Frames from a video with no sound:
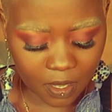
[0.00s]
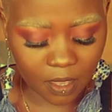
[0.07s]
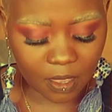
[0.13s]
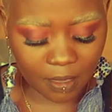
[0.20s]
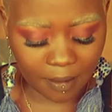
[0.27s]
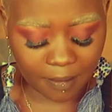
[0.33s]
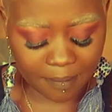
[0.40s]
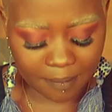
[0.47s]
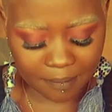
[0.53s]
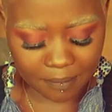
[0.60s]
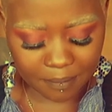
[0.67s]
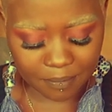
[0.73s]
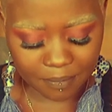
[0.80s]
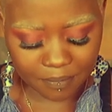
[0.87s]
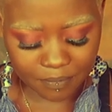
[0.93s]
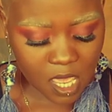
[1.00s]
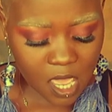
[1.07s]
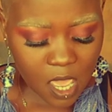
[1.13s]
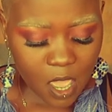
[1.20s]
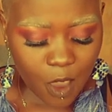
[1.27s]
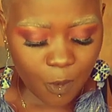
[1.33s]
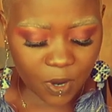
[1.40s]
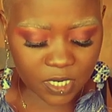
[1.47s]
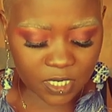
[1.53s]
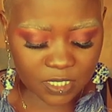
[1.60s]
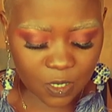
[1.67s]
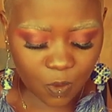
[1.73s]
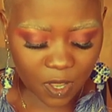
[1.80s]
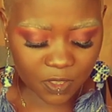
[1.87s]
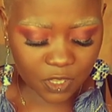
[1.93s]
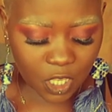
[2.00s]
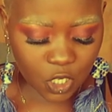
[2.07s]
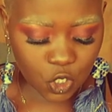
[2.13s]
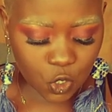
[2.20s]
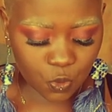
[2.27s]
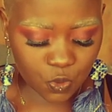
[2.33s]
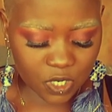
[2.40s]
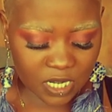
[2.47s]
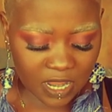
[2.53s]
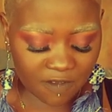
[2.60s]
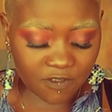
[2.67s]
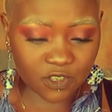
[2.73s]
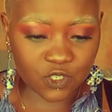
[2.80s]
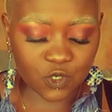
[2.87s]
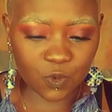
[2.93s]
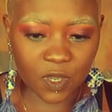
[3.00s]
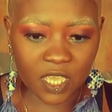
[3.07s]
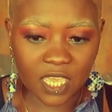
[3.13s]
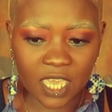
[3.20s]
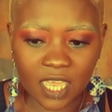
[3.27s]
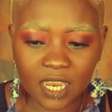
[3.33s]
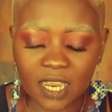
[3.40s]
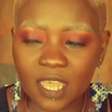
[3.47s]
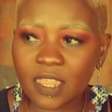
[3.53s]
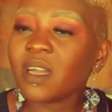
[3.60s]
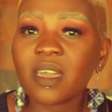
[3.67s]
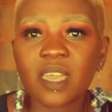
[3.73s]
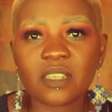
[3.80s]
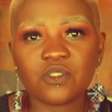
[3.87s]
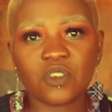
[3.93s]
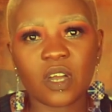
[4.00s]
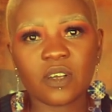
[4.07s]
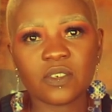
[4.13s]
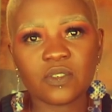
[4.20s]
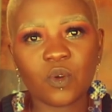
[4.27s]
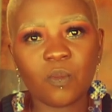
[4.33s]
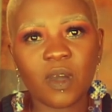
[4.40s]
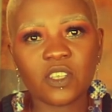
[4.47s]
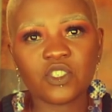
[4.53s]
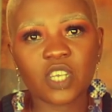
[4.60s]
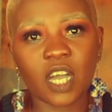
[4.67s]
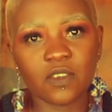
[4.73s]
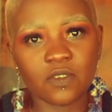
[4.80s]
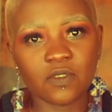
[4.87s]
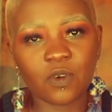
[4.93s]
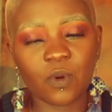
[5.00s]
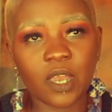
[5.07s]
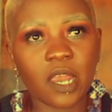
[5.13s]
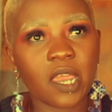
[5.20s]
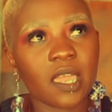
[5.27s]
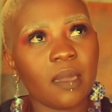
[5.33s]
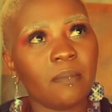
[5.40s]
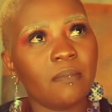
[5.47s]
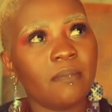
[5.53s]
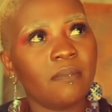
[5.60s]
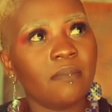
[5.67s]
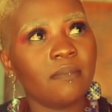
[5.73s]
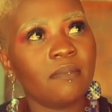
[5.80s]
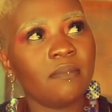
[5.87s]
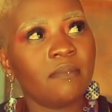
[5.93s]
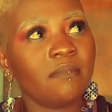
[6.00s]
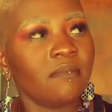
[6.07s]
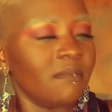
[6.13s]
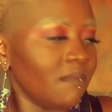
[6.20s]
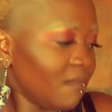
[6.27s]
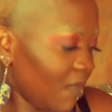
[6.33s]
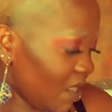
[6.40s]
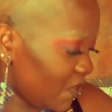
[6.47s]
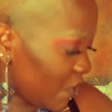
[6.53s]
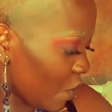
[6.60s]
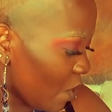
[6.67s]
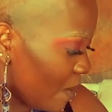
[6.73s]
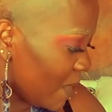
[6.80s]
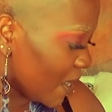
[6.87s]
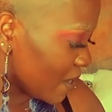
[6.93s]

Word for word: Yeah. What is the one thing you would never do again? Get drunk so much I don't know where I am, and throw up